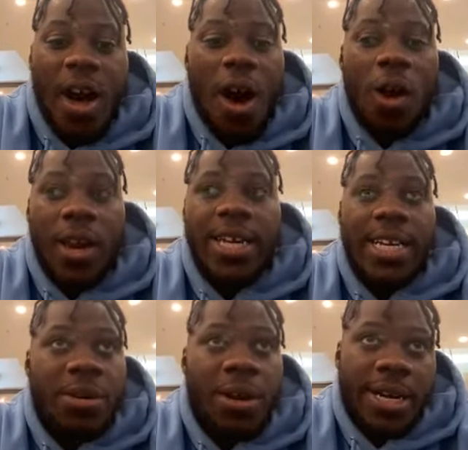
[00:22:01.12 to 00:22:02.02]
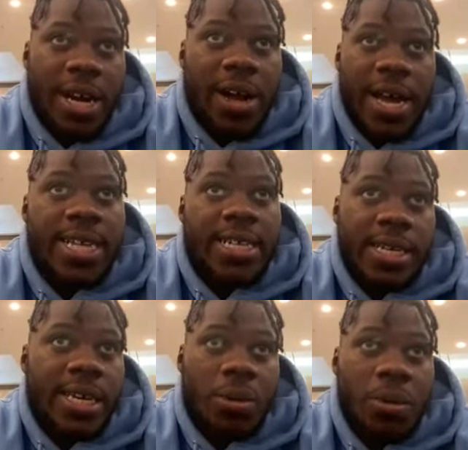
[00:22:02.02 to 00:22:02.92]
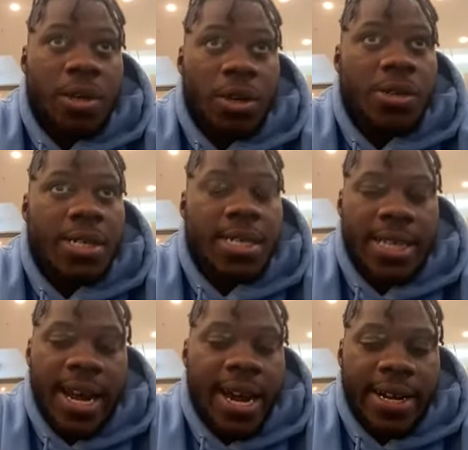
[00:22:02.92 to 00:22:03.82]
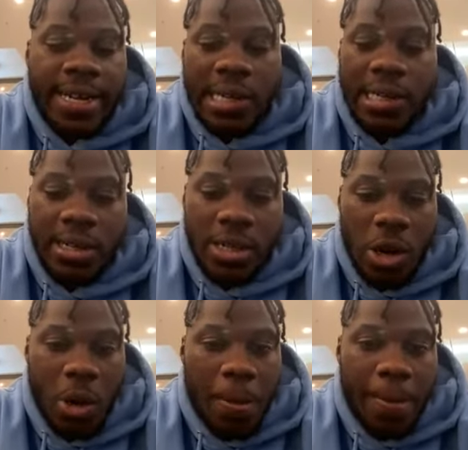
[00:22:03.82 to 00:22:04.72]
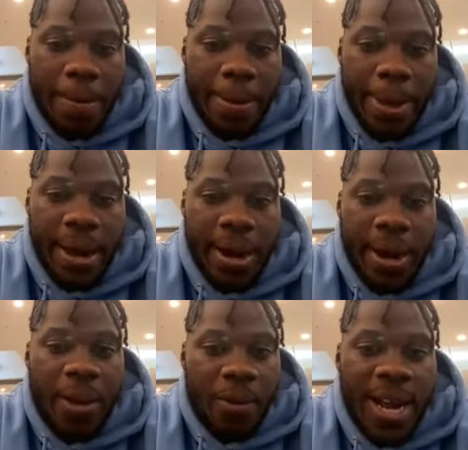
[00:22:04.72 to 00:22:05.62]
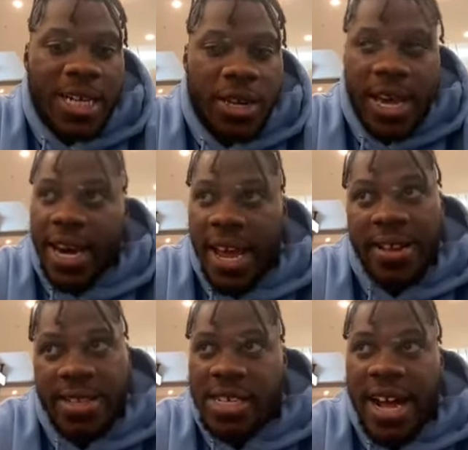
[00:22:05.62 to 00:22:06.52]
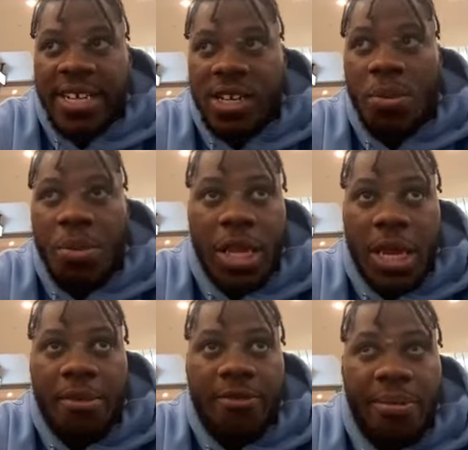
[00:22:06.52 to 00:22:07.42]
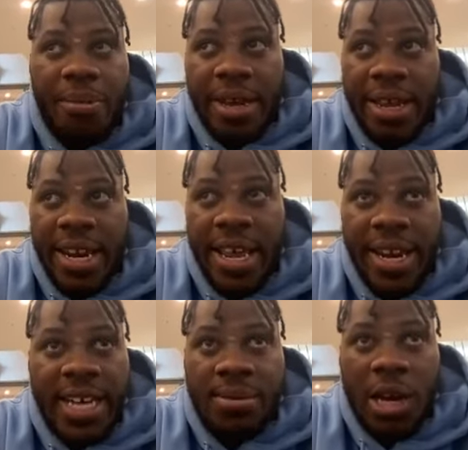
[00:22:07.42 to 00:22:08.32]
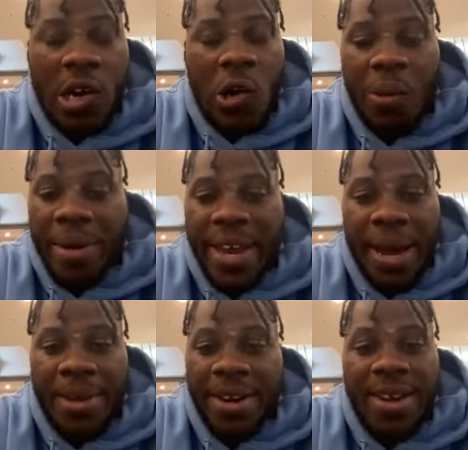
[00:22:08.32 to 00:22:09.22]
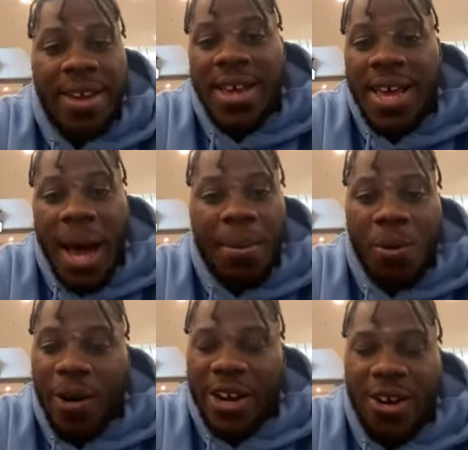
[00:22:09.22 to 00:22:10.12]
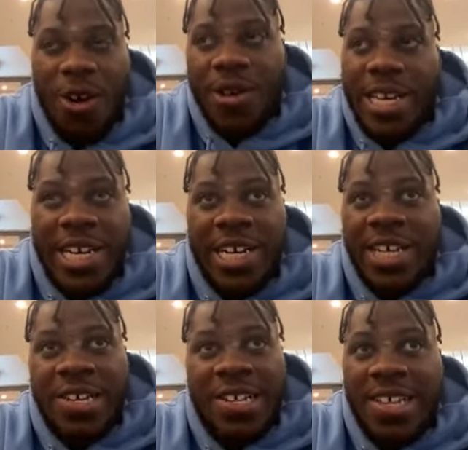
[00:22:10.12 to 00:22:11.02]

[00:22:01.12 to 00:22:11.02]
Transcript: all I need right now, I need to get in one of those leagues and I got to kill it. So and when I do that, the sky's gonna be the limit for me, and that's my goal, man. I've been working all year.